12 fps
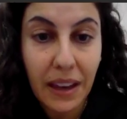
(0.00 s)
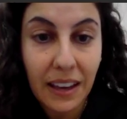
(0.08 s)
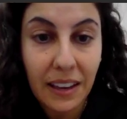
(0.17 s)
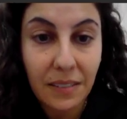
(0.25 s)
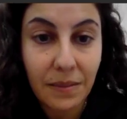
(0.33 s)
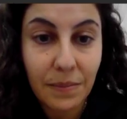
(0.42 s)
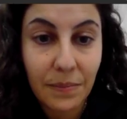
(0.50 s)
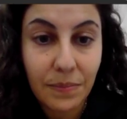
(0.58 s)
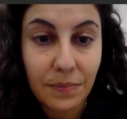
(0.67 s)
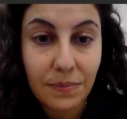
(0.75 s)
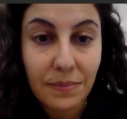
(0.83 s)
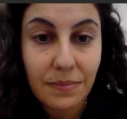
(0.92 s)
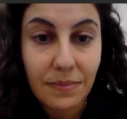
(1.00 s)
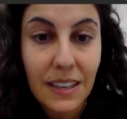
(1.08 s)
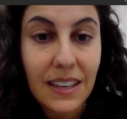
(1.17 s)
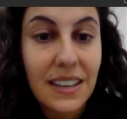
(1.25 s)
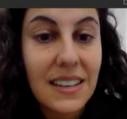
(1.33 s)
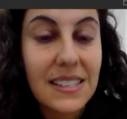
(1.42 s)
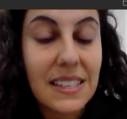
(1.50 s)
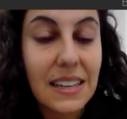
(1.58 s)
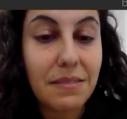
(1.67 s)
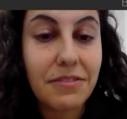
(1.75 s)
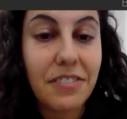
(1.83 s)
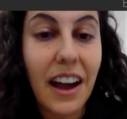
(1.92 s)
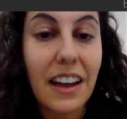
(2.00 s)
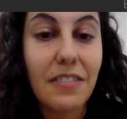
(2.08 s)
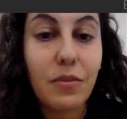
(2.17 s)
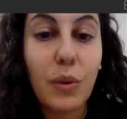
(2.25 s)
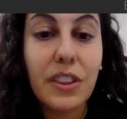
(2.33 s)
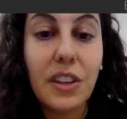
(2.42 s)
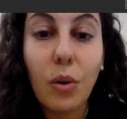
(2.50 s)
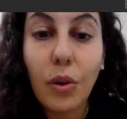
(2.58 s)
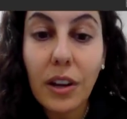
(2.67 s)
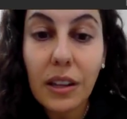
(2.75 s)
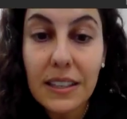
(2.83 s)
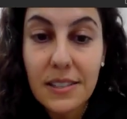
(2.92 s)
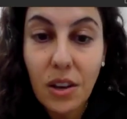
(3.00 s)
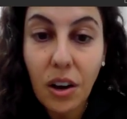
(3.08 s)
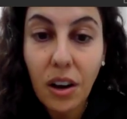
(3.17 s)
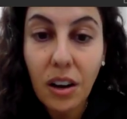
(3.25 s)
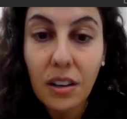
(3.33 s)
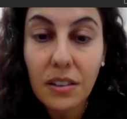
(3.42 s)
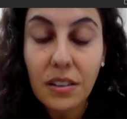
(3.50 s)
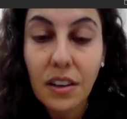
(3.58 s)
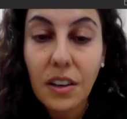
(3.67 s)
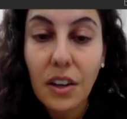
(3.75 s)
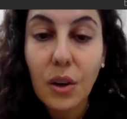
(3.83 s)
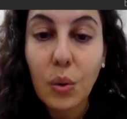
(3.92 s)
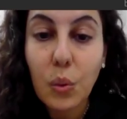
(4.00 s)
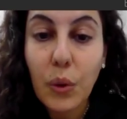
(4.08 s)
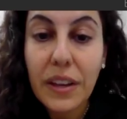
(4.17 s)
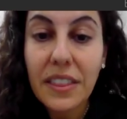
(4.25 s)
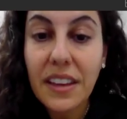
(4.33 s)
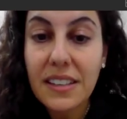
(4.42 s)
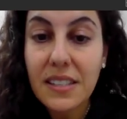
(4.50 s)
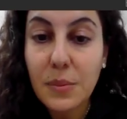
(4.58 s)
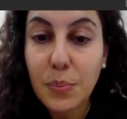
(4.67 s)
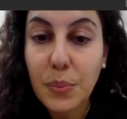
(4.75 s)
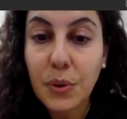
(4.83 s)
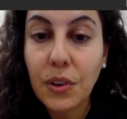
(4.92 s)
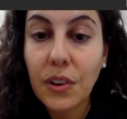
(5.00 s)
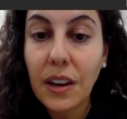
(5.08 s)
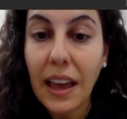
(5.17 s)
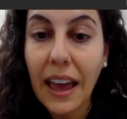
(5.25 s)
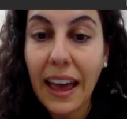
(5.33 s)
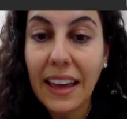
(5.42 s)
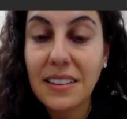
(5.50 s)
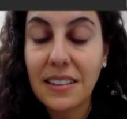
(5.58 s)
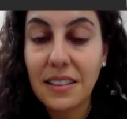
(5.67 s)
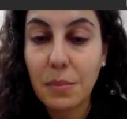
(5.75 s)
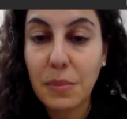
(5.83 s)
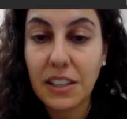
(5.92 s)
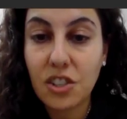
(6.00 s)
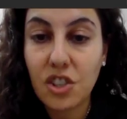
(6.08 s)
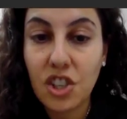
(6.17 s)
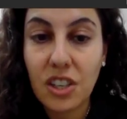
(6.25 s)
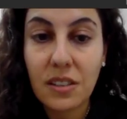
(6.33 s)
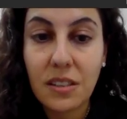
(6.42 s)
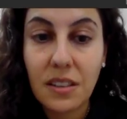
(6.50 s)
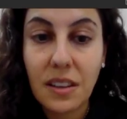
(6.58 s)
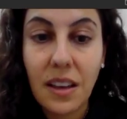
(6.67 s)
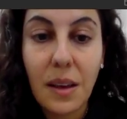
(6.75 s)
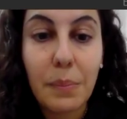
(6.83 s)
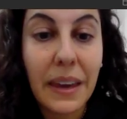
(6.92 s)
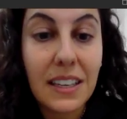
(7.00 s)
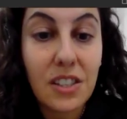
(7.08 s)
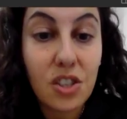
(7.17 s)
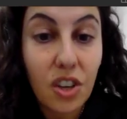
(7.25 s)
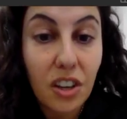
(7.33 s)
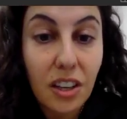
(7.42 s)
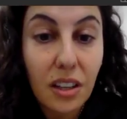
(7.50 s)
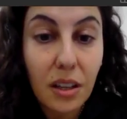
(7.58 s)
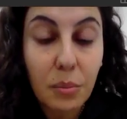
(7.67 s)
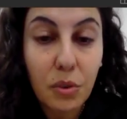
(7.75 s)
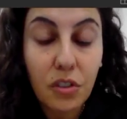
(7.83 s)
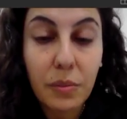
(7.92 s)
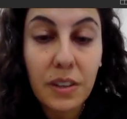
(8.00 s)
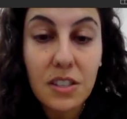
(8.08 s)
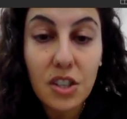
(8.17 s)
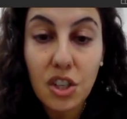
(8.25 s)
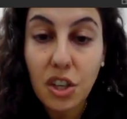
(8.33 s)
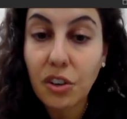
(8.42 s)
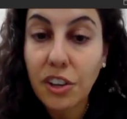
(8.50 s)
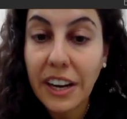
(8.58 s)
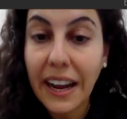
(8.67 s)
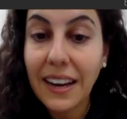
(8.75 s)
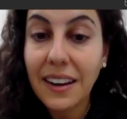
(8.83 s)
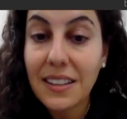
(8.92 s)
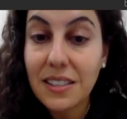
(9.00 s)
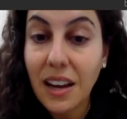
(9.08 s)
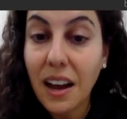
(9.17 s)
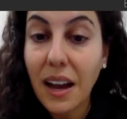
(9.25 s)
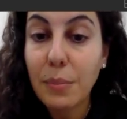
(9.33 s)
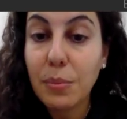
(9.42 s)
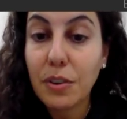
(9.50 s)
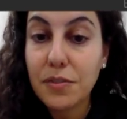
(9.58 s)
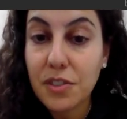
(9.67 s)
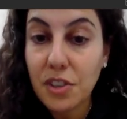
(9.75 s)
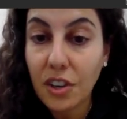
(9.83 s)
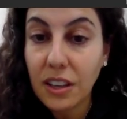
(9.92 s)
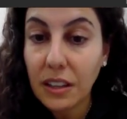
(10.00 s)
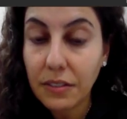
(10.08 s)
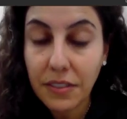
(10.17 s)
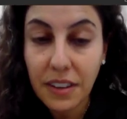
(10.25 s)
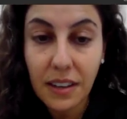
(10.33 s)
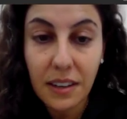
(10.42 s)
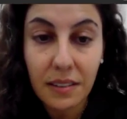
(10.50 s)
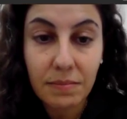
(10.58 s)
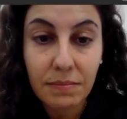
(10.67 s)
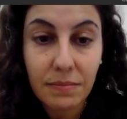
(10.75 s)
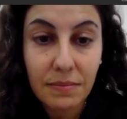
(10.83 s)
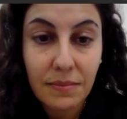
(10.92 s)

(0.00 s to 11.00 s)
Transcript: the pan. Step 5, when the oil is hot, with a spoon, add the mixture. Make circular movements to create a type of circular figure.